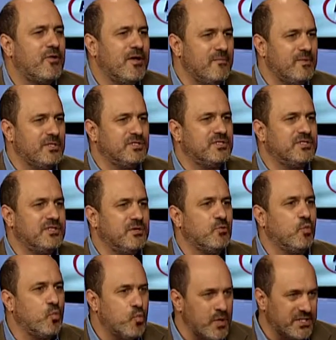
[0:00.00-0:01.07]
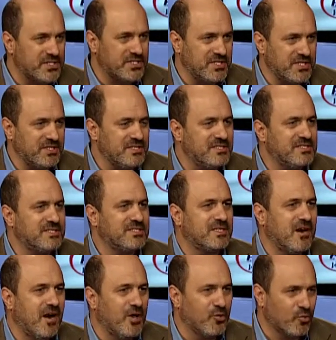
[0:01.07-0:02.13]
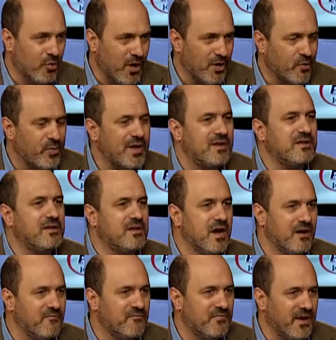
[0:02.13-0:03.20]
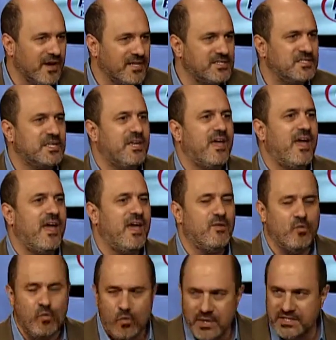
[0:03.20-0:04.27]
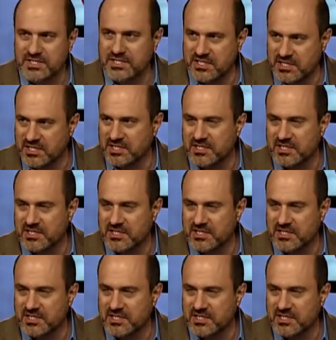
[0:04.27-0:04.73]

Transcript: image than whiskey? This is Colorado. We had gunfights and whiskey.